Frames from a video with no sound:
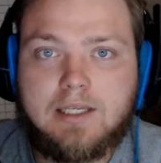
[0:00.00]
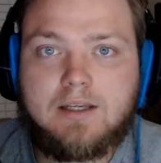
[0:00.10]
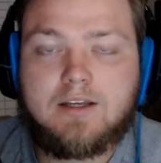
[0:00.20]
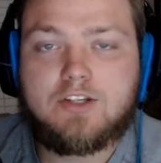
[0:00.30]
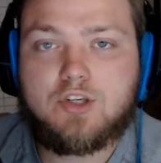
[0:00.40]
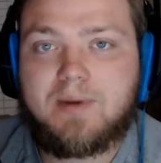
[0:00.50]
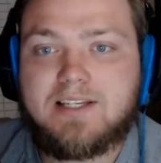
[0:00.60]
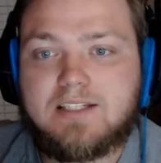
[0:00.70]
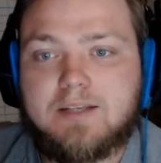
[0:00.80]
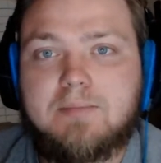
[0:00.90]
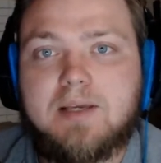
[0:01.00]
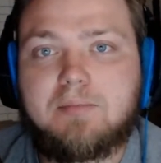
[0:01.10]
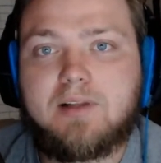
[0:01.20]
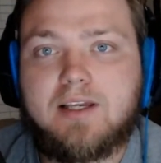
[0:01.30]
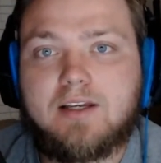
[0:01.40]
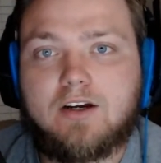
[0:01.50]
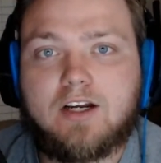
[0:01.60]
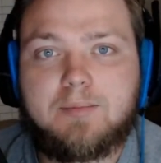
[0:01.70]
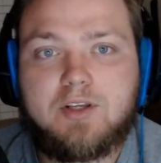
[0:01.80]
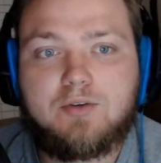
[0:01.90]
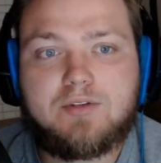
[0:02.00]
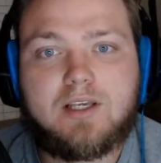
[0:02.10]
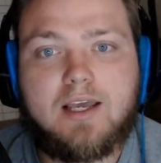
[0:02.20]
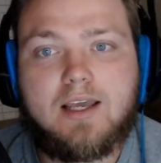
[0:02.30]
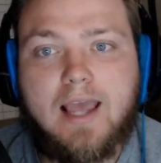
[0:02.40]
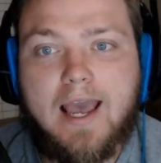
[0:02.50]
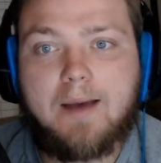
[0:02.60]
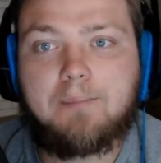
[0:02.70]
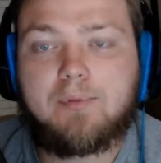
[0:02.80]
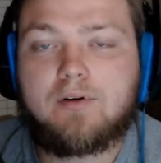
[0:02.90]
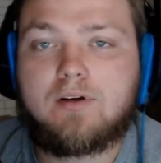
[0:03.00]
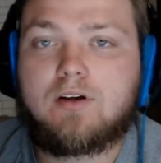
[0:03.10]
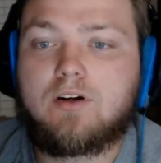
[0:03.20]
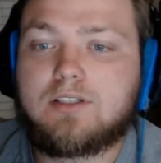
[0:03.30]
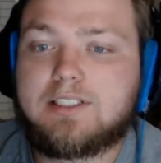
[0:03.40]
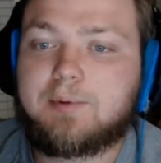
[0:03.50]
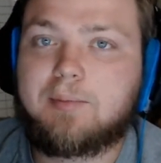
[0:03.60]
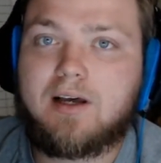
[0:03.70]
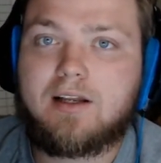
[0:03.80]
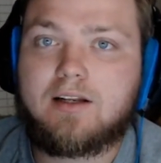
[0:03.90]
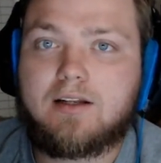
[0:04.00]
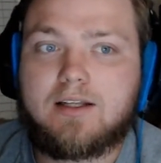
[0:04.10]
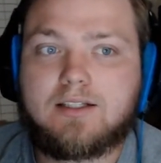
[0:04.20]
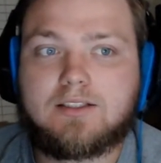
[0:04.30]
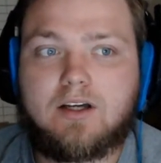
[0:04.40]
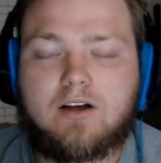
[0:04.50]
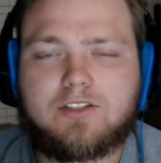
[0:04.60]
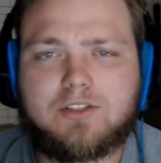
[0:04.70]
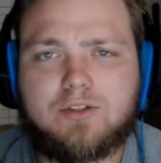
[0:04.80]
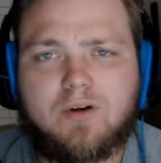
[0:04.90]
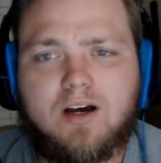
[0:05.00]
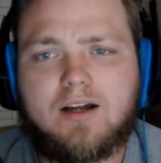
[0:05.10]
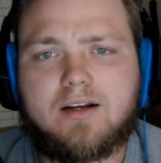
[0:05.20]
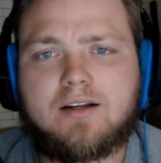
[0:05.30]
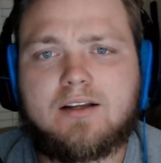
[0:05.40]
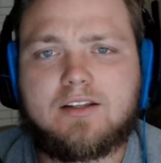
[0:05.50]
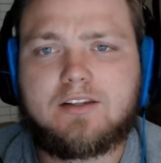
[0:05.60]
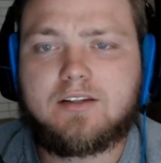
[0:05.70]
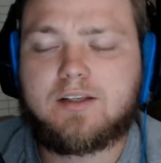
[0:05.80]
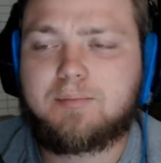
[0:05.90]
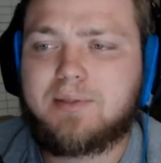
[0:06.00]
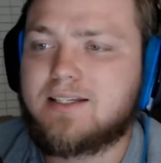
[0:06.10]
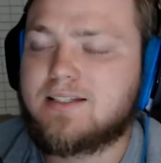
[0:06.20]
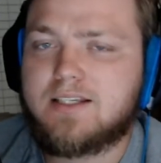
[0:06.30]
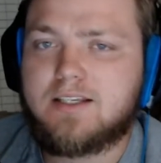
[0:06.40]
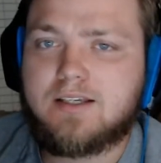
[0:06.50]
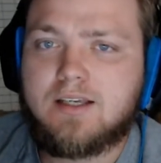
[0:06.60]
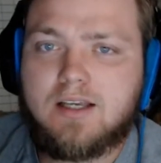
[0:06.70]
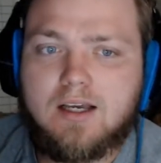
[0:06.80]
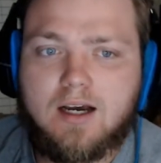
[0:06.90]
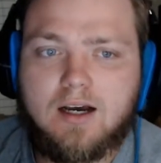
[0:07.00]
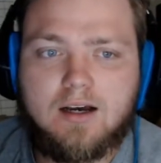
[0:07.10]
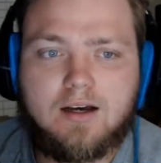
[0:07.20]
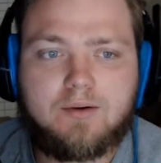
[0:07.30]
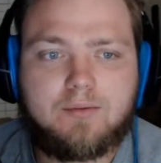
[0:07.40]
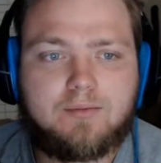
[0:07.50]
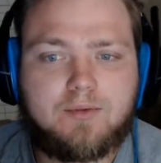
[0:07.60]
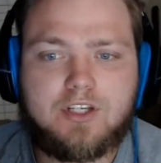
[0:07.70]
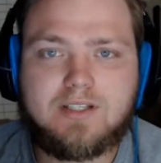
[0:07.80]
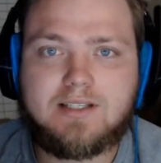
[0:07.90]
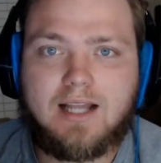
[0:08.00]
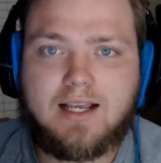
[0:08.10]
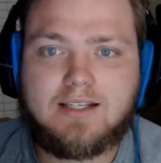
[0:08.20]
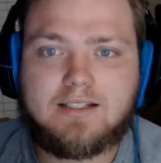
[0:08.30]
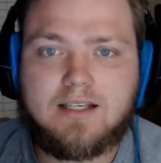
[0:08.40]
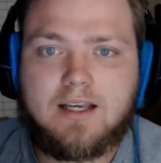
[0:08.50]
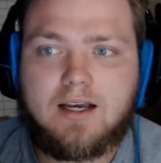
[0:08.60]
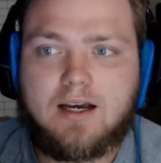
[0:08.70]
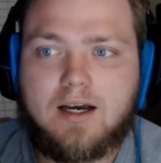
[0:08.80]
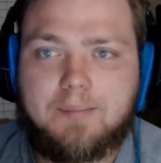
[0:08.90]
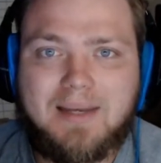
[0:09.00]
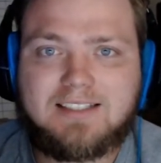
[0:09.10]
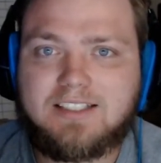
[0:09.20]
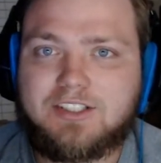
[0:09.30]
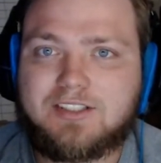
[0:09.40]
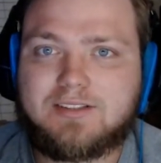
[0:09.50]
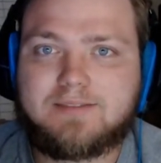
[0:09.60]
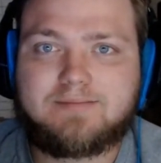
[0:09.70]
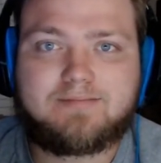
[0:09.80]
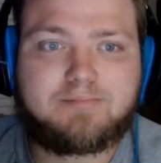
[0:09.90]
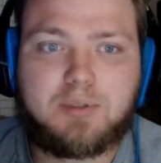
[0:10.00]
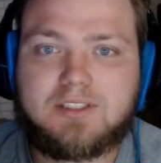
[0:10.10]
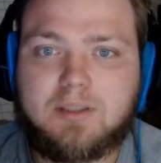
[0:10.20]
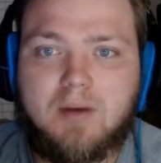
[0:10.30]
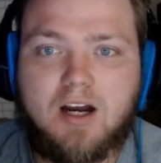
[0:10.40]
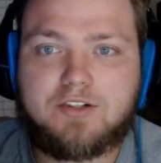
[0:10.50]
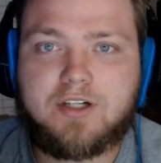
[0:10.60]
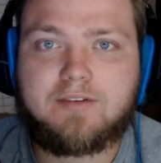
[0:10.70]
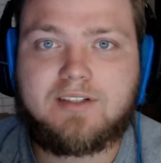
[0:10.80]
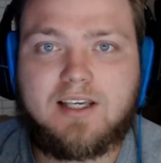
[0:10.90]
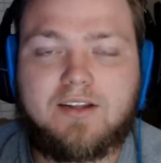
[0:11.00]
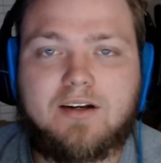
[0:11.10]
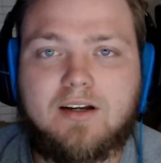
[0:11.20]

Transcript: So basically, me and Blake are going to be using a app called SleeperBot. It's also on the PC, which is nice. Basically, just puts a mock draft together,